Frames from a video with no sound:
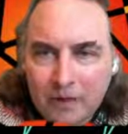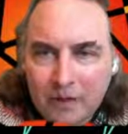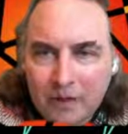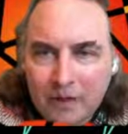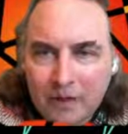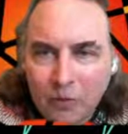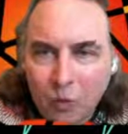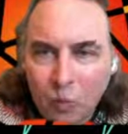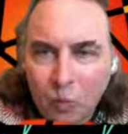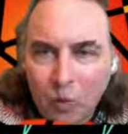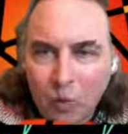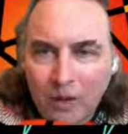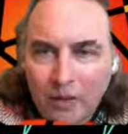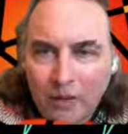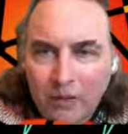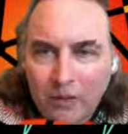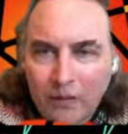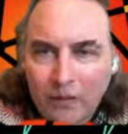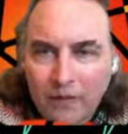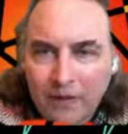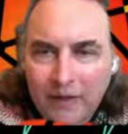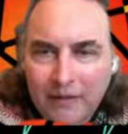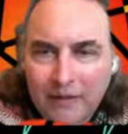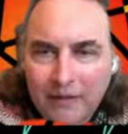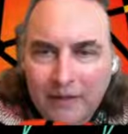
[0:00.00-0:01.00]
One
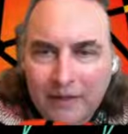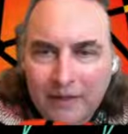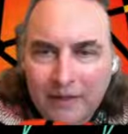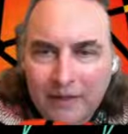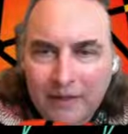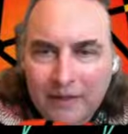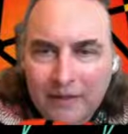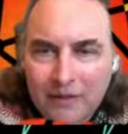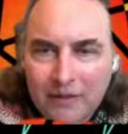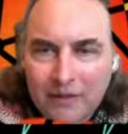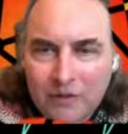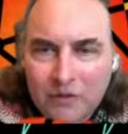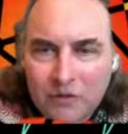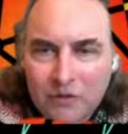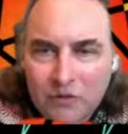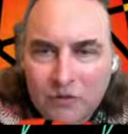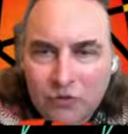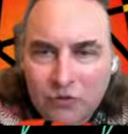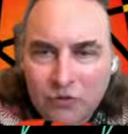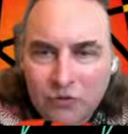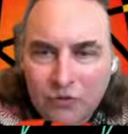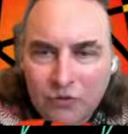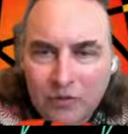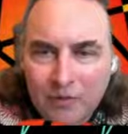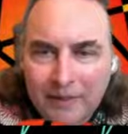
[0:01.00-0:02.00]
thing that is
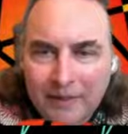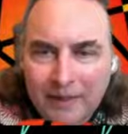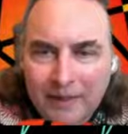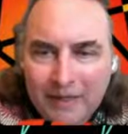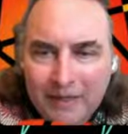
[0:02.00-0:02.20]
true about